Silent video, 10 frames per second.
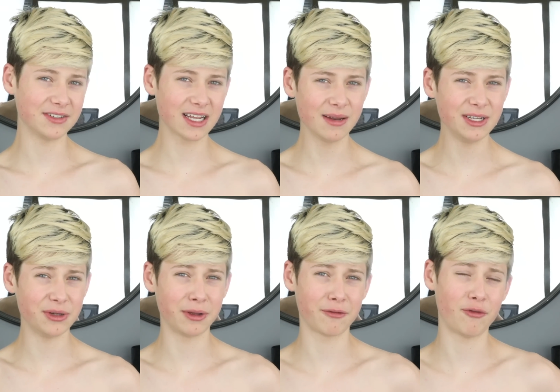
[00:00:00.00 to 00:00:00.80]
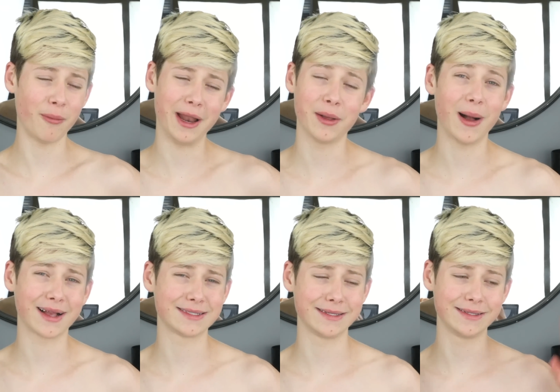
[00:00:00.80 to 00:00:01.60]
actually going to be doing full body
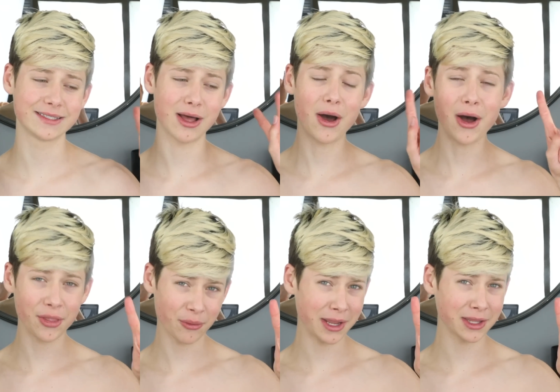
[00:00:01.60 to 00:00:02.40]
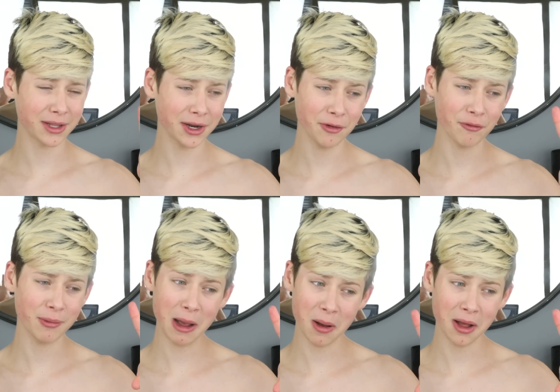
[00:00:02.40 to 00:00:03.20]
waxes on the regular from now